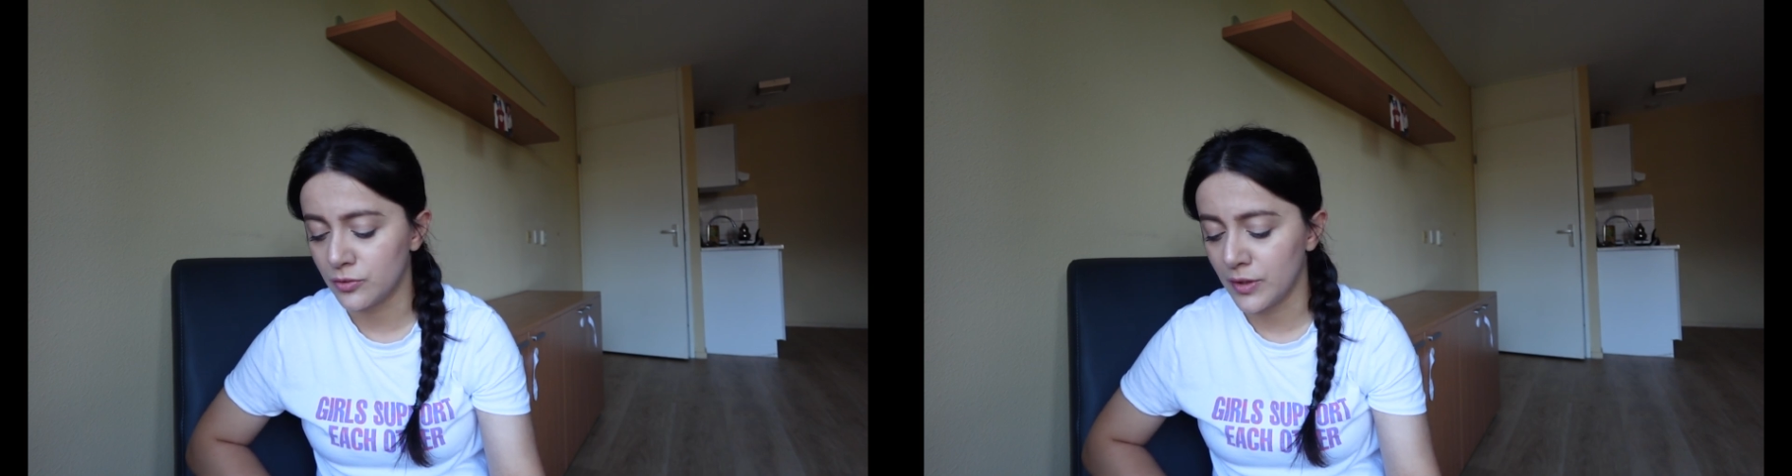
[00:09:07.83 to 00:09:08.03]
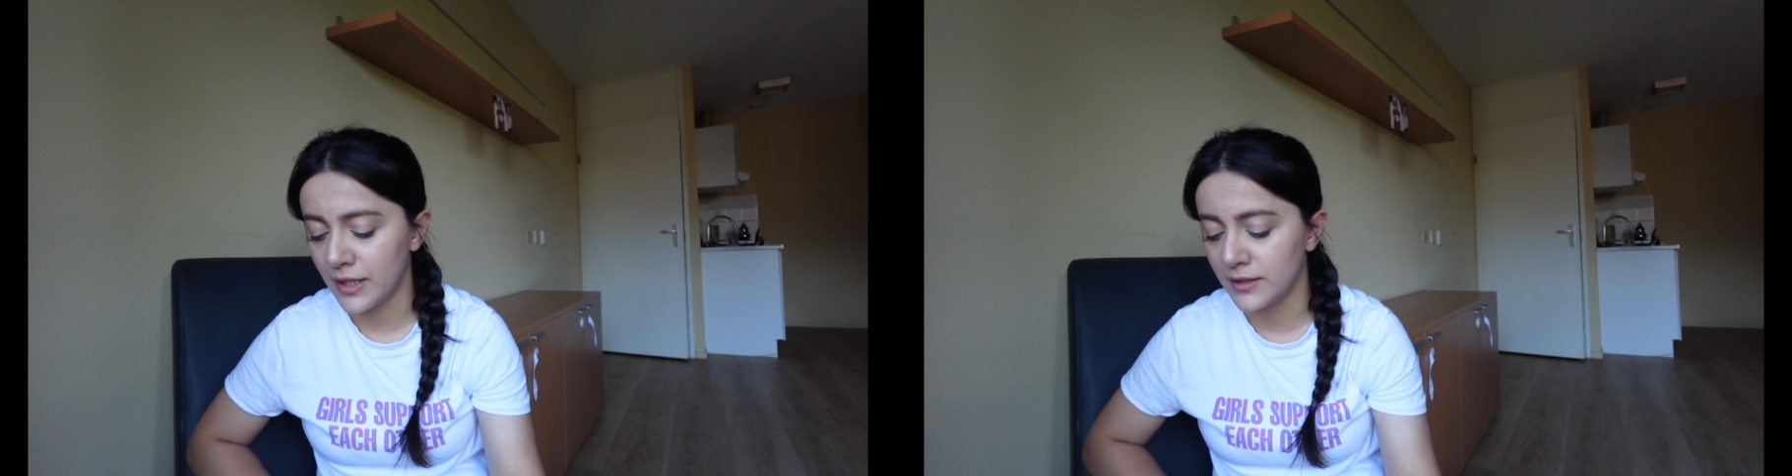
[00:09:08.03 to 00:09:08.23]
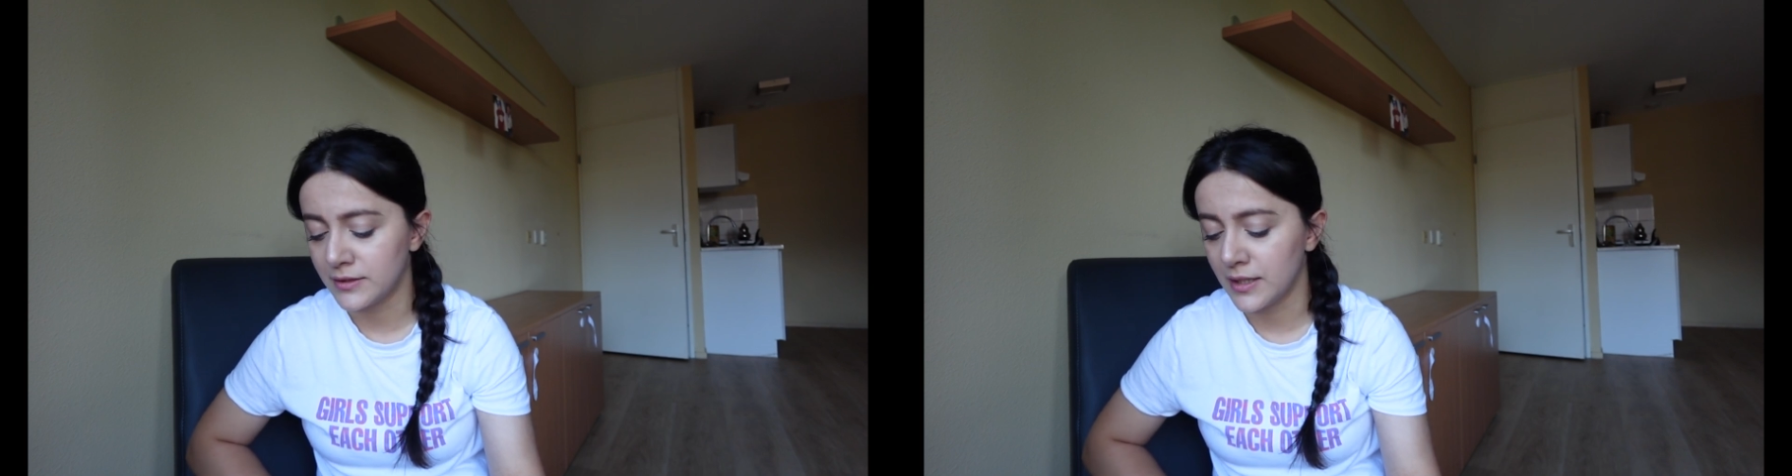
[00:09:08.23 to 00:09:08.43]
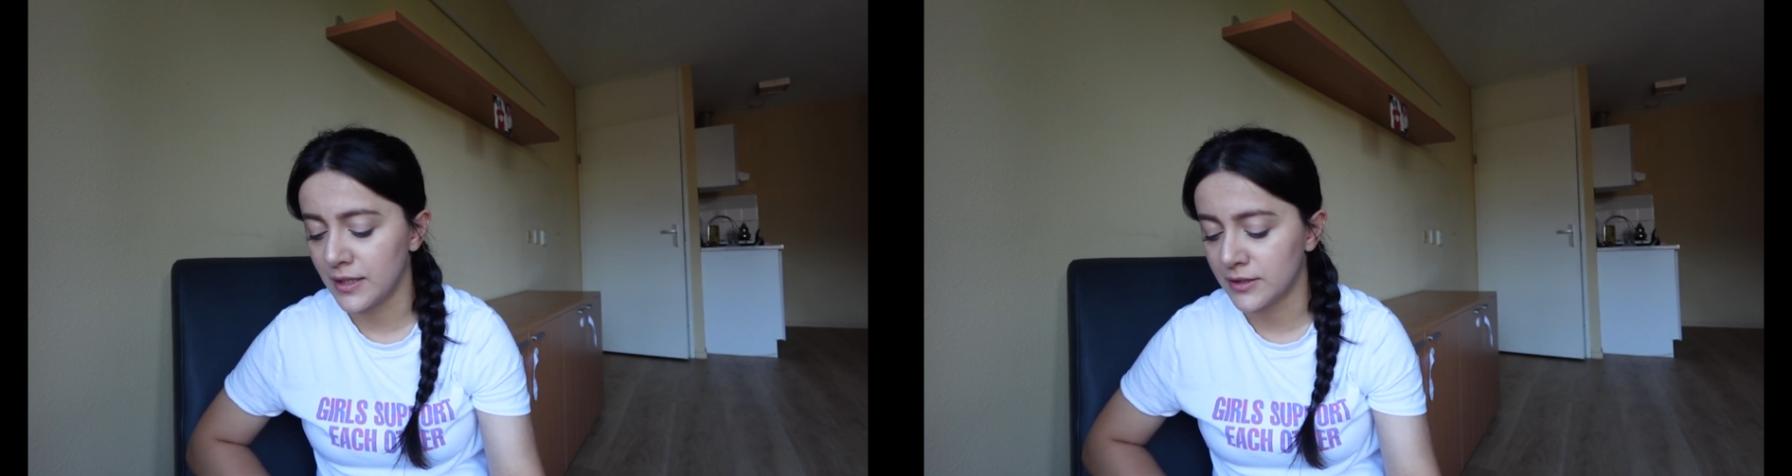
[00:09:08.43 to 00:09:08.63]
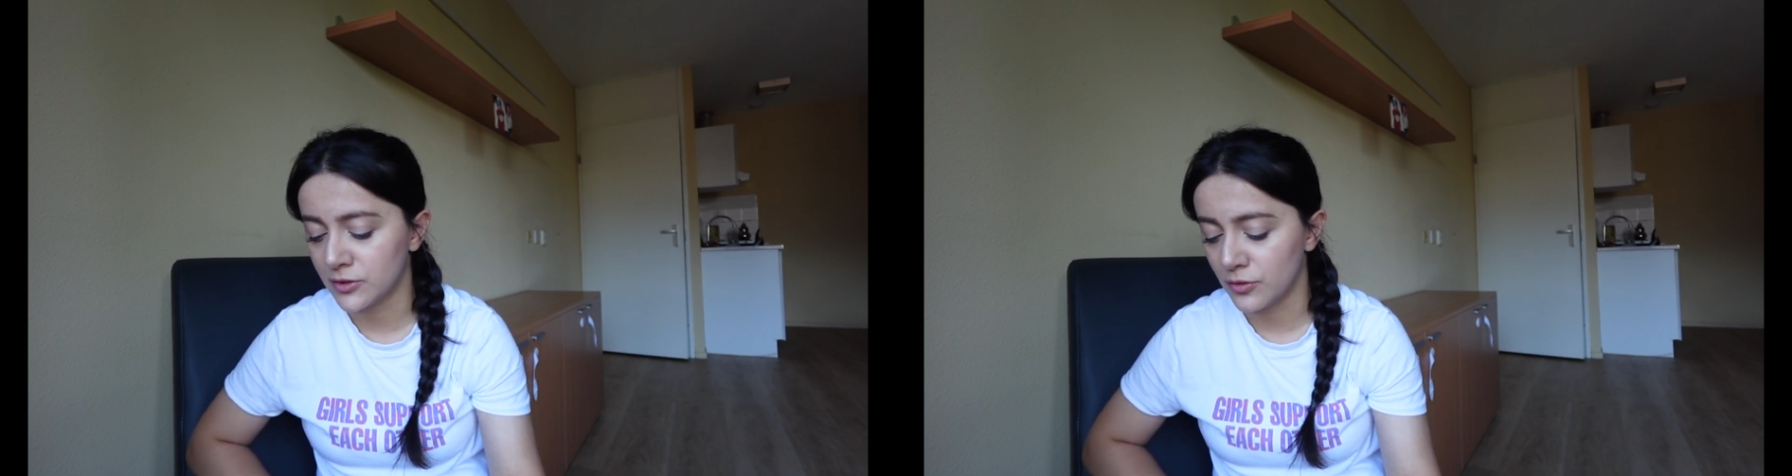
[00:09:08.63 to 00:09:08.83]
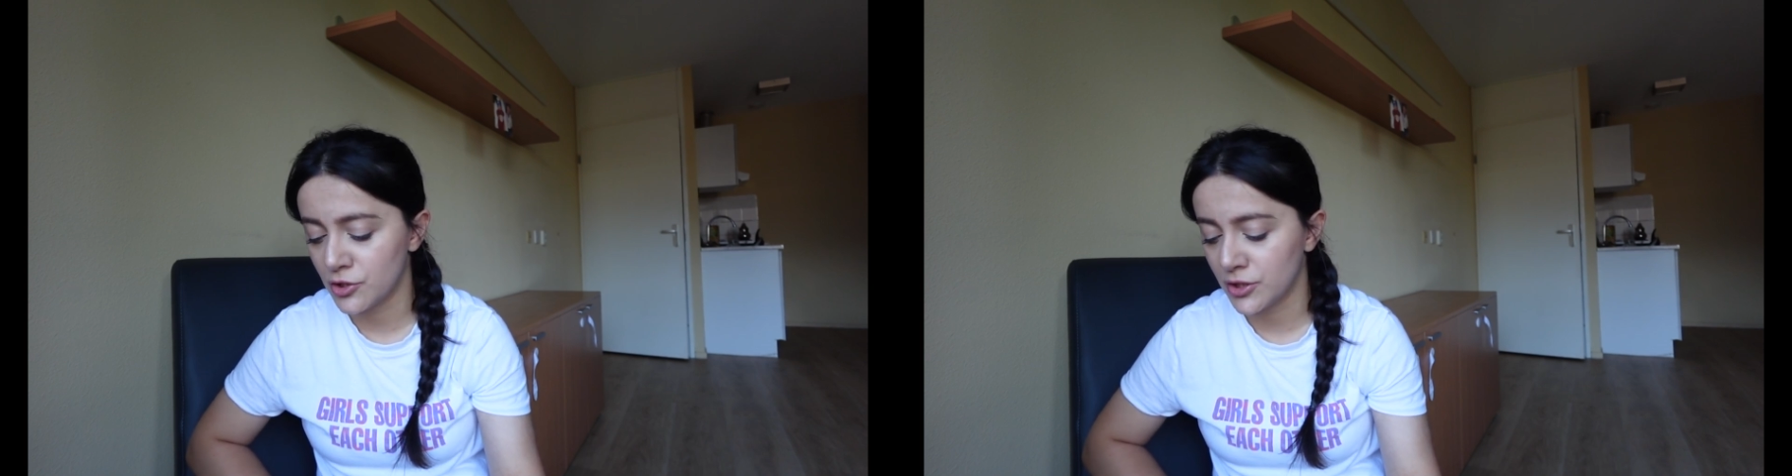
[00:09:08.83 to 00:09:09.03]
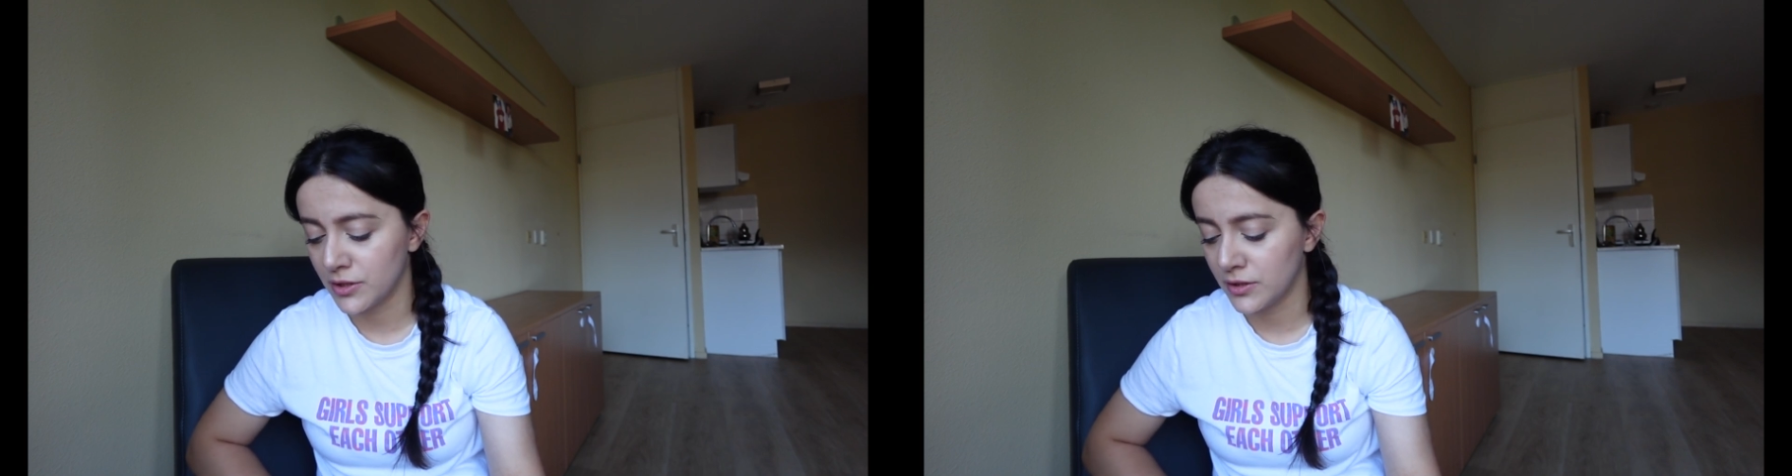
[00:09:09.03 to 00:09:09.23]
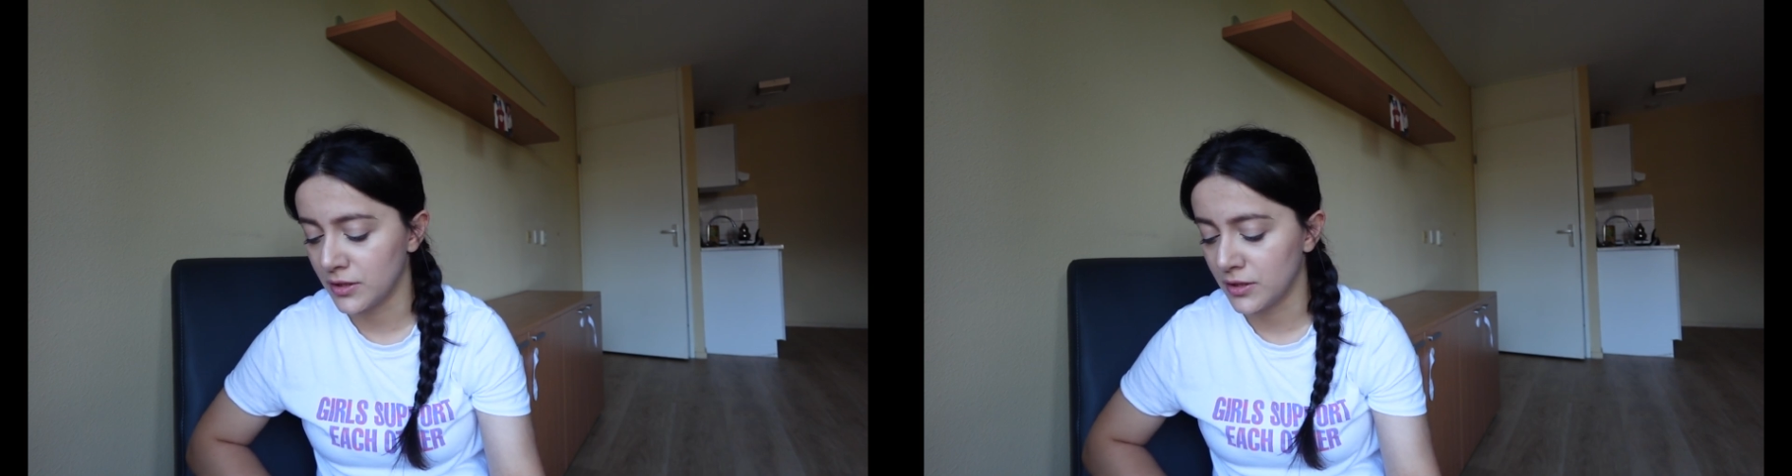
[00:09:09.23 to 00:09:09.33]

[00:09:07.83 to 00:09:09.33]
create a social